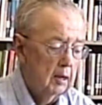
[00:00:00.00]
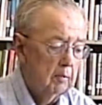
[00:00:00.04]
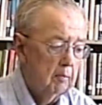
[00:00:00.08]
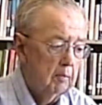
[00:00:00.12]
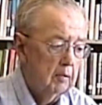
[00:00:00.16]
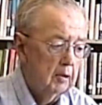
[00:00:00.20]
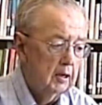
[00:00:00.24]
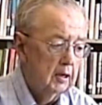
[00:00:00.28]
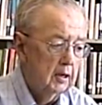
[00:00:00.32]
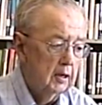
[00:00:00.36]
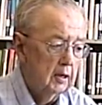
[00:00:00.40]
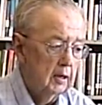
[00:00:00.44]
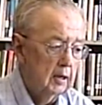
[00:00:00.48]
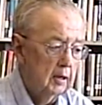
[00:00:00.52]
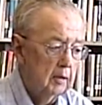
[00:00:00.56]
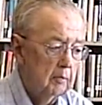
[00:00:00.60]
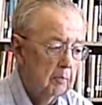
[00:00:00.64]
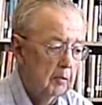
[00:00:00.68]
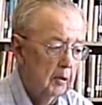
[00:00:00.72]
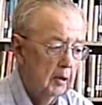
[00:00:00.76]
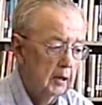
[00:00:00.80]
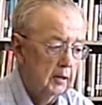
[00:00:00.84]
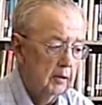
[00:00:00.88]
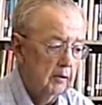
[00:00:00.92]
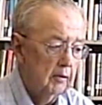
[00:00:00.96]
immediately
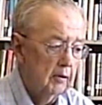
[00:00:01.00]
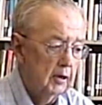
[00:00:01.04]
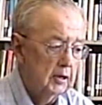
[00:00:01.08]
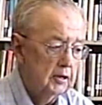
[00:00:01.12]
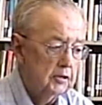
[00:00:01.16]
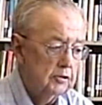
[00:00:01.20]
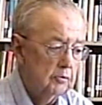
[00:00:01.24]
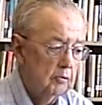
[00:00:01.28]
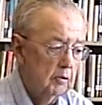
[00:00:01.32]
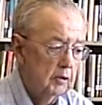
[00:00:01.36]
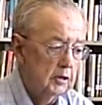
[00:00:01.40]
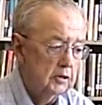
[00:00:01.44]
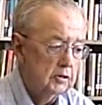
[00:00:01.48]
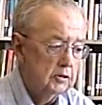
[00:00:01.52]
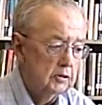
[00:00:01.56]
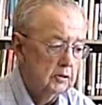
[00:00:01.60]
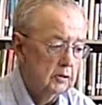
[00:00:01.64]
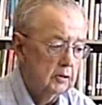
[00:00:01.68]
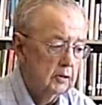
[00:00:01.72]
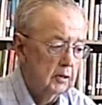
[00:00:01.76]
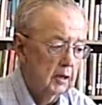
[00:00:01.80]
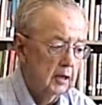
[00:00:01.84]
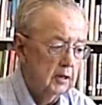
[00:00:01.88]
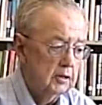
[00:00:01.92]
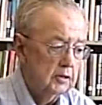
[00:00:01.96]
upon graduation,
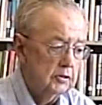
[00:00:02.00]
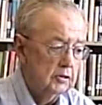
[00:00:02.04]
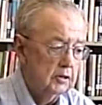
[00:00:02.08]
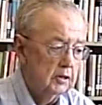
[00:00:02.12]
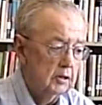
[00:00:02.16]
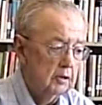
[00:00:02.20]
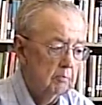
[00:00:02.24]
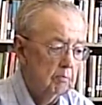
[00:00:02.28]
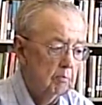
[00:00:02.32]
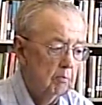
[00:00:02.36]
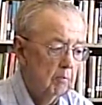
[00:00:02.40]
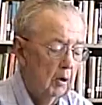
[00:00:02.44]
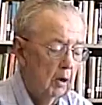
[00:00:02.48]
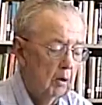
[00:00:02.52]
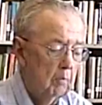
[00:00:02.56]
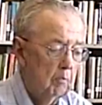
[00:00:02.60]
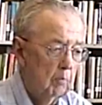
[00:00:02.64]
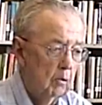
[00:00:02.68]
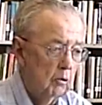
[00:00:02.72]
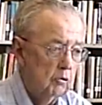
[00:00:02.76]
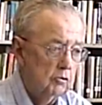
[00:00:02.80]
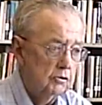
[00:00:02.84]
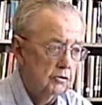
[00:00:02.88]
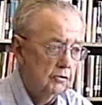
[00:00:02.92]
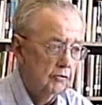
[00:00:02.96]
as did
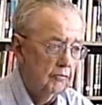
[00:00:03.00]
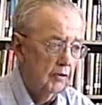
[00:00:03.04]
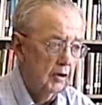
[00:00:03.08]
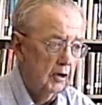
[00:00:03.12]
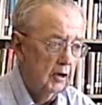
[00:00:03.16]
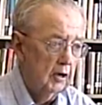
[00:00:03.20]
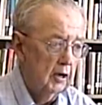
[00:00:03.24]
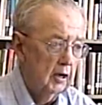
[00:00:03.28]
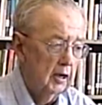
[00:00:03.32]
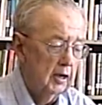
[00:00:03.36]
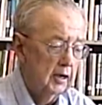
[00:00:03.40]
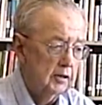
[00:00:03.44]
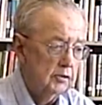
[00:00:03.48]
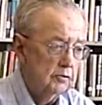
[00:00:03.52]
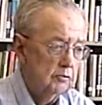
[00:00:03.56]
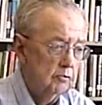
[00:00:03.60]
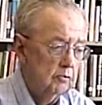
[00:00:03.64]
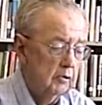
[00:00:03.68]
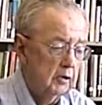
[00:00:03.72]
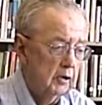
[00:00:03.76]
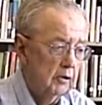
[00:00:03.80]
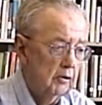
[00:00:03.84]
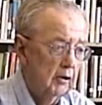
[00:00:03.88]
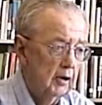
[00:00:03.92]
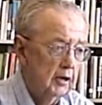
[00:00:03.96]
most of our class.
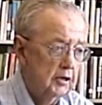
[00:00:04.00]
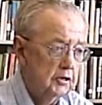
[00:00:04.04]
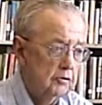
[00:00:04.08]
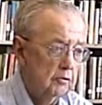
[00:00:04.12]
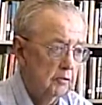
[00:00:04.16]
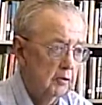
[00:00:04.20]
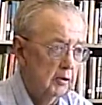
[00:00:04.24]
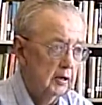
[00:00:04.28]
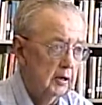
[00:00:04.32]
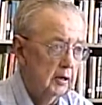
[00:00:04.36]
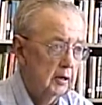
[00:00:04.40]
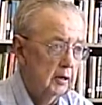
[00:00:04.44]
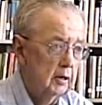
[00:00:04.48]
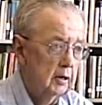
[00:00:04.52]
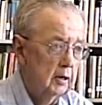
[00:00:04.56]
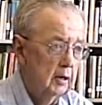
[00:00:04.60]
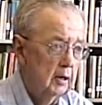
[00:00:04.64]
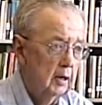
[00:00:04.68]
We graduated